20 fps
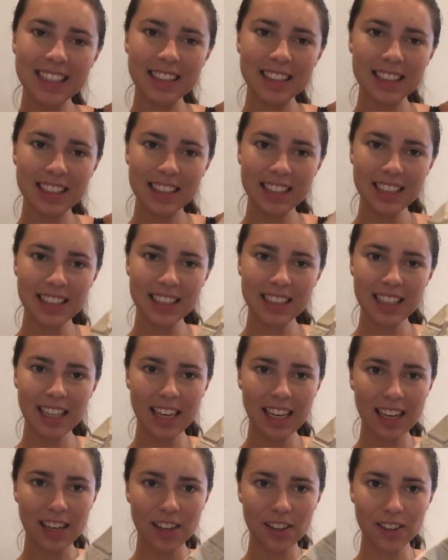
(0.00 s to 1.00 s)
Is this
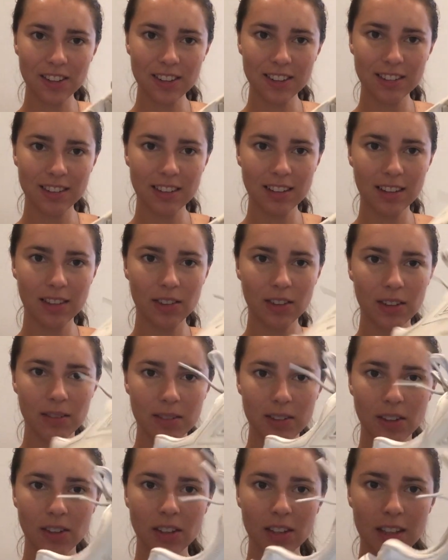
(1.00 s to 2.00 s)
how, well,
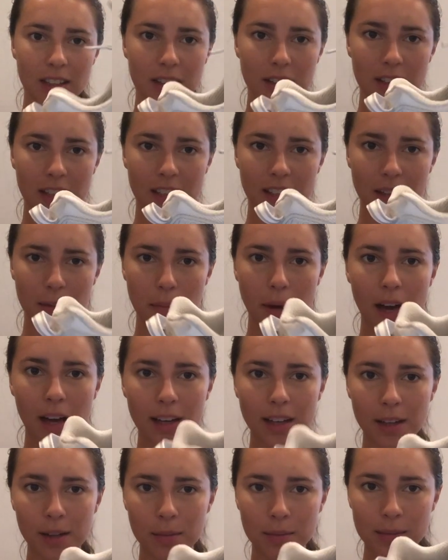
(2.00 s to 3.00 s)
don't look at the dirty
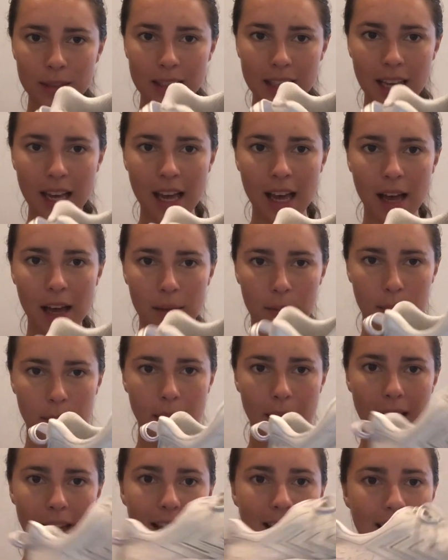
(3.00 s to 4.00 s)
bottoms,
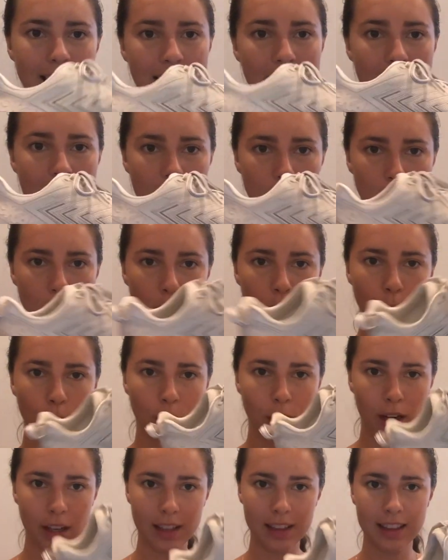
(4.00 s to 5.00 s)
but they have been
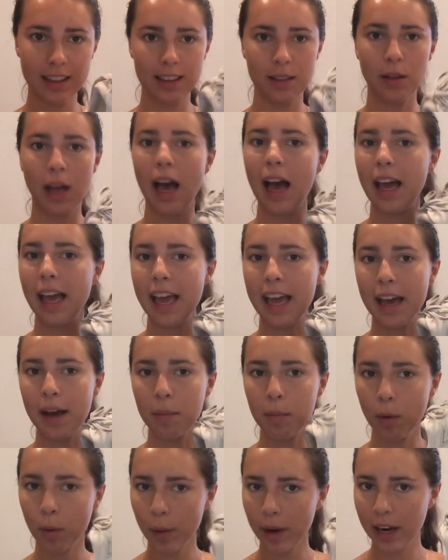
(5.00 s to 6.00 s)
worn. I am
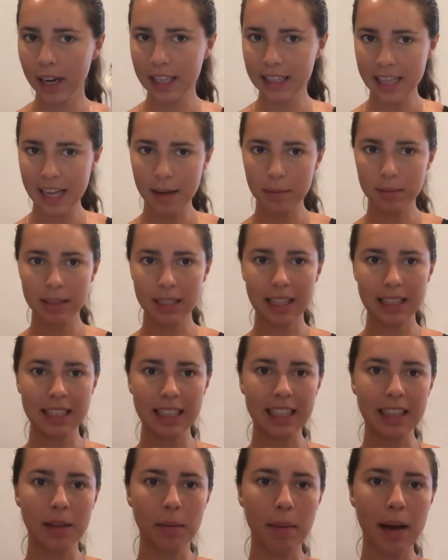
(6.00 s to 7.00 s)
wearing them,
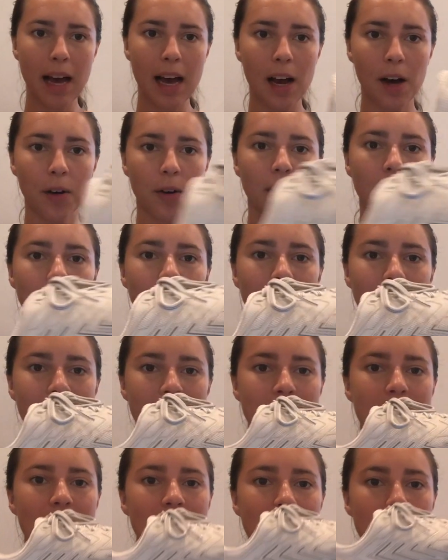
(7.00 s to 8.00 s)
testing them out. Look
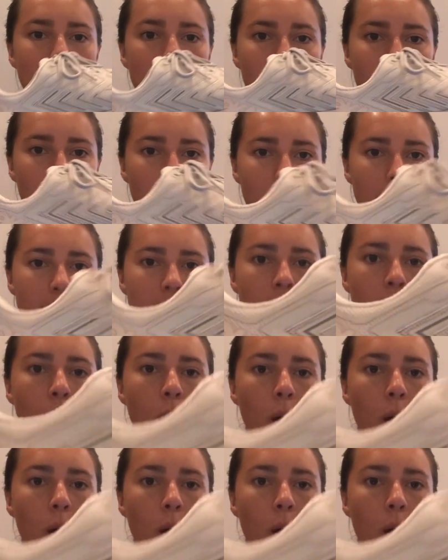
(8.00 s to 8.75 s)
at these babies.